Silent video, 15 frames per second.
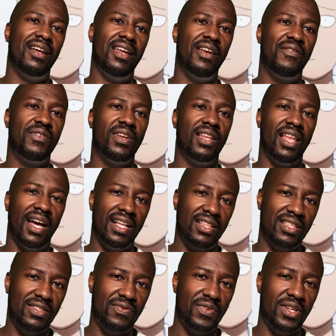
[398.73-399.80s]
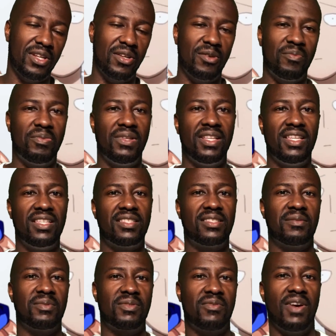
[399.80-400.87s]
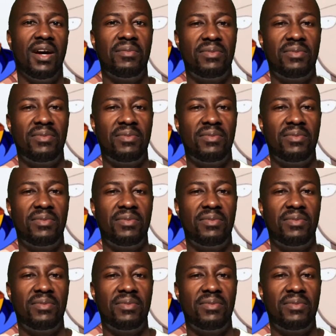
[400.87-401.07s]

if you like this video, please subscribe